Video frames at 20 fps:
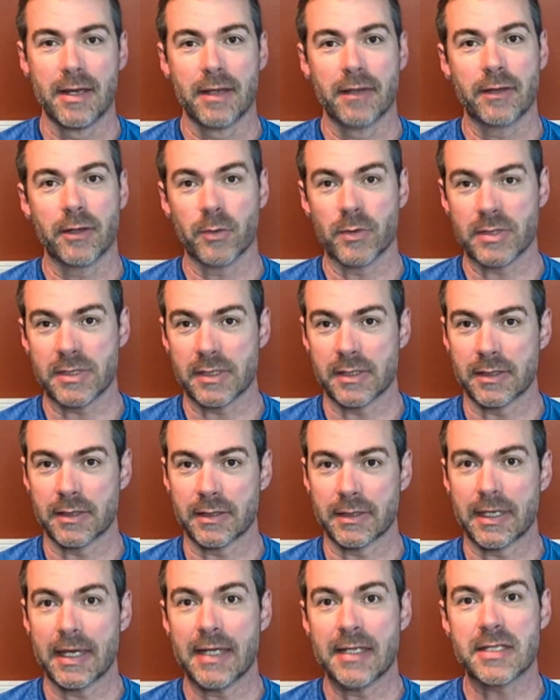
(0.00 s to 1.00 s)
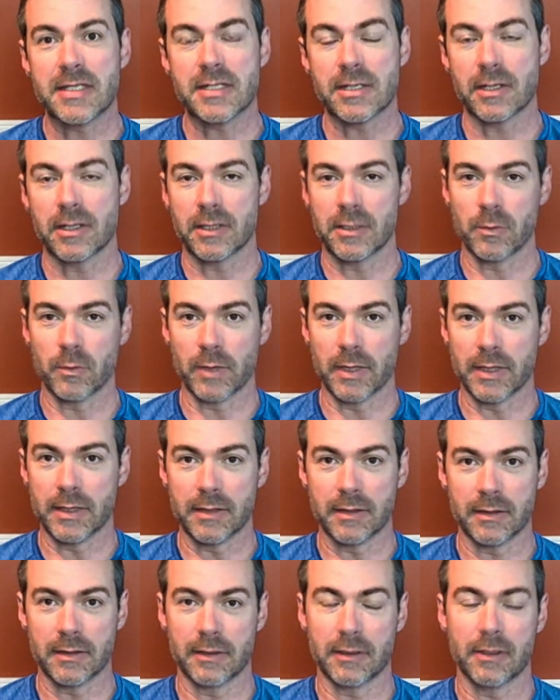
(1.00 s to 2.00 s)
there was a case study
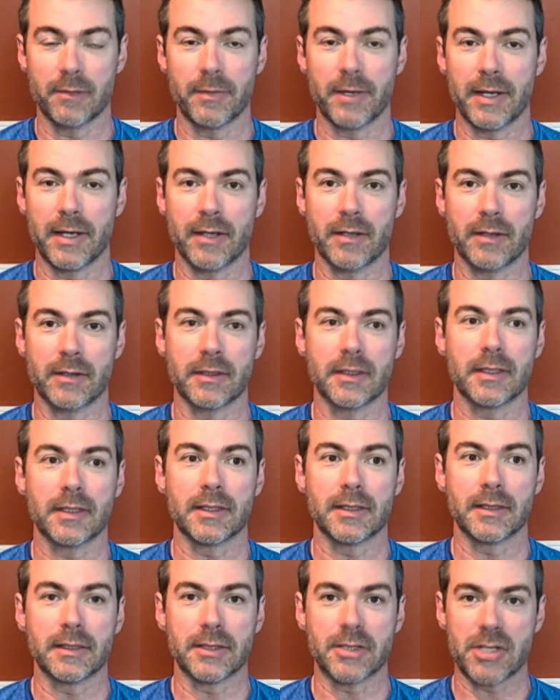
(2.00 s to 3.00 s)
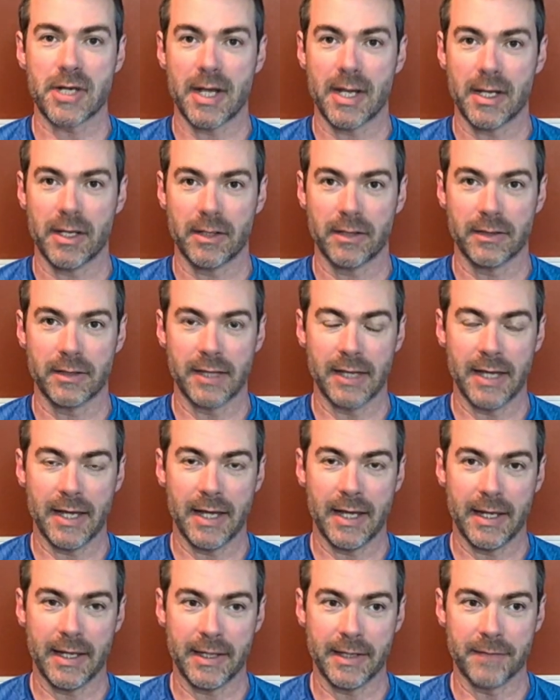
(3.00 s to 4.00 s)
written about a child that
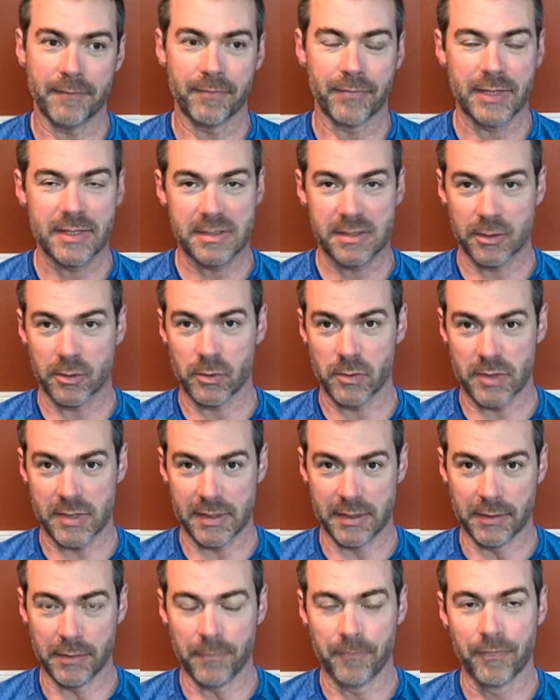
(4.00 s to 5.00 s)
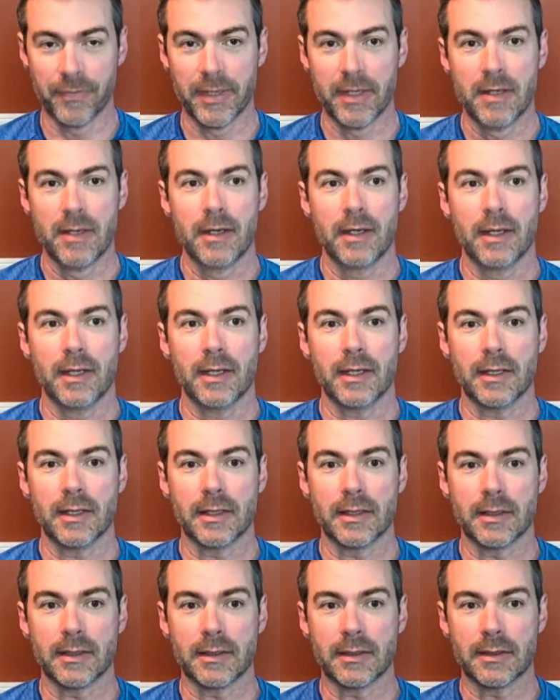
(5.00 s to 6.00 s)
had sickle cell.
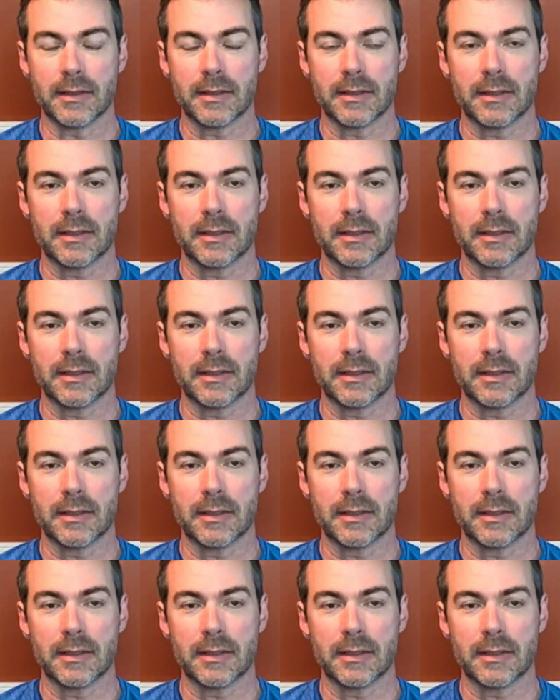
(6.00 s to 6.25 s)
And